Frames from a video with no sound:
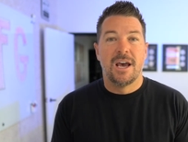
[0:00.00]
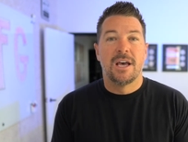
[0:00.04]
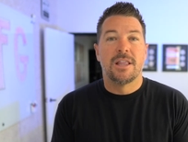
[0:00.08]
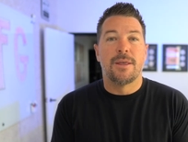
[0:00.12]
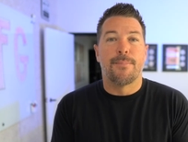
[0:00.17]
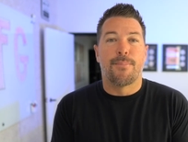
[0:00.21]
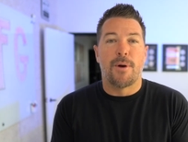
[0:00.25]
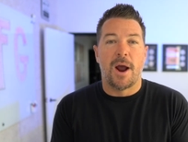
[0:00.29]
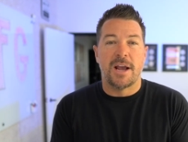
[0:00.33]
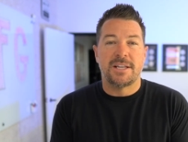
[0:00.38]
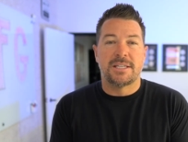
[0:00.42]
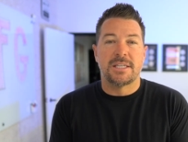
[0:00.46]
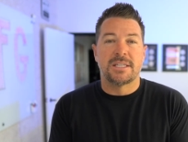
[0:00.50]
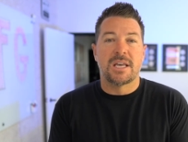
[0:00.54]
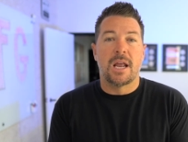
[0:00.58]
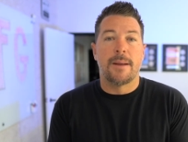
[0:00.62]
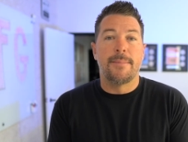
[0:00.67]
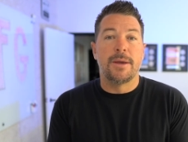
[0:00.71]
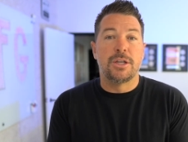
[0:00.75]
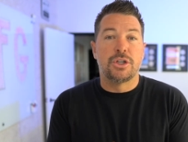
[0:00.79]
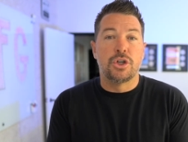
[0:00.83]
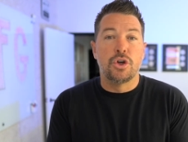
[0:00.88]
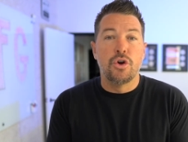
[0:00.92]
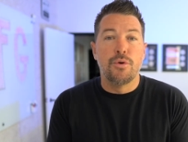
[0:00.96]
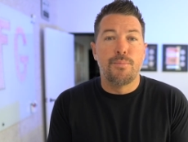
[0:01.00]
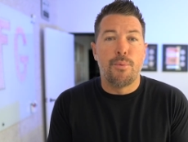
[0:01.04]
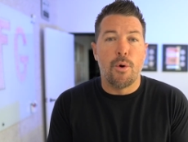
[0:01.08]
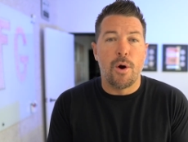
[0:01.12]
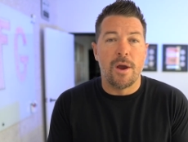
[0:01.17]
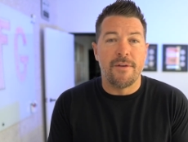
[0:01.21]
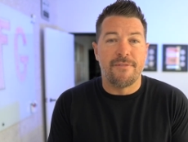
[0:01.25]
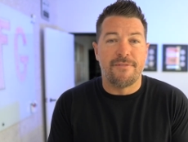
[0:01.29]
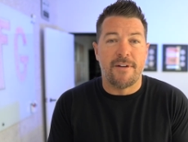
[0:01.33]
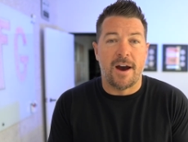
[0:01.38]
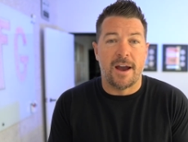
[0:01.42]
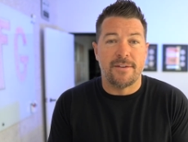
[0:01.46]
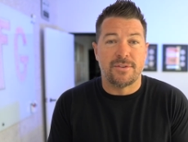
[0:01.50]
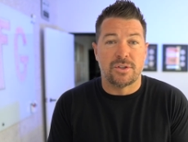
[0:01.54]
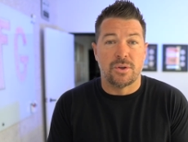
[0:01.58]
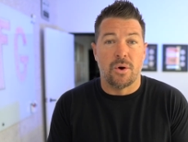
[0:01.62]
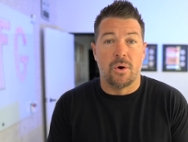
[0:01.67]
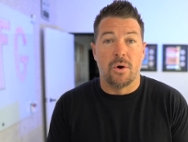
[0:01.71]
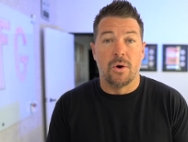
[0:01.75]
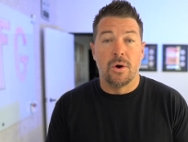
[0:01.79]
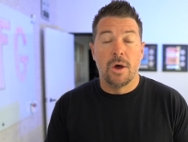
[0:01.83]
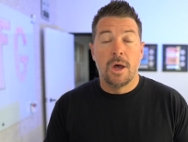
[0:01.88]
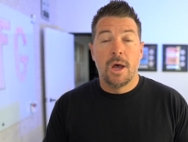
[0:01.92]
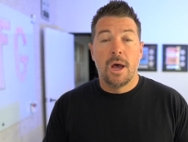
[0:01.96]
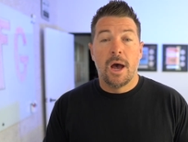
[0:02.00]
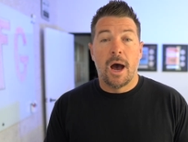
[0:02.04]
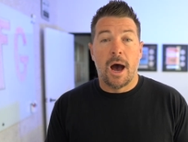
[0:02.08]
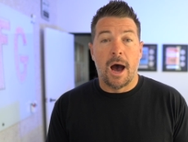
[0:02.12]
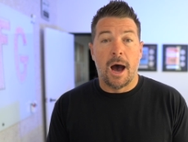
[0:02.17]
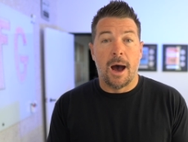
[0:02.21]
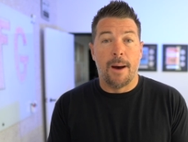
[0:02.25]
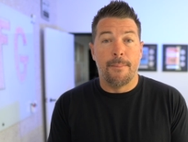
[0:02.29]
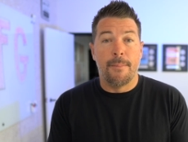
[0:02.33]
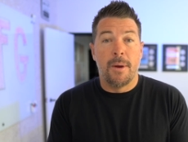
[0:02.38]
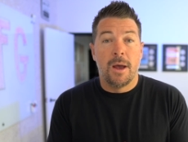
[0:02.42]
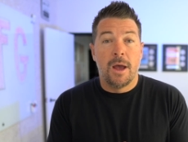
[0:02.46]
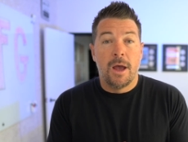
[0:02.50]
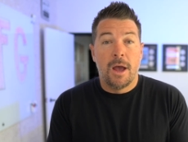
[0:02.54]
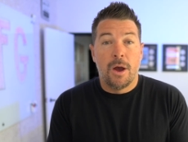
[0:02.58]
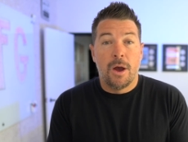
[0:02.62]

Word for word: The price is going to be 2.5 SOL.